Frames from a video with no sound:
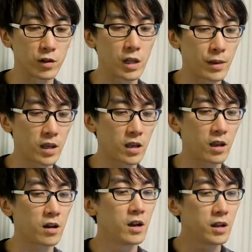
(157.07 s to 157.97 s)
gimmick
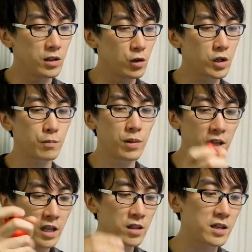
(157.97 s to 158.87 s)
here. You could
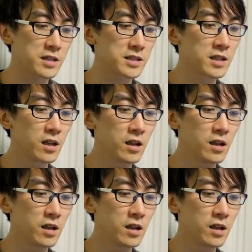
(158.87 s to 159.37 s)
play this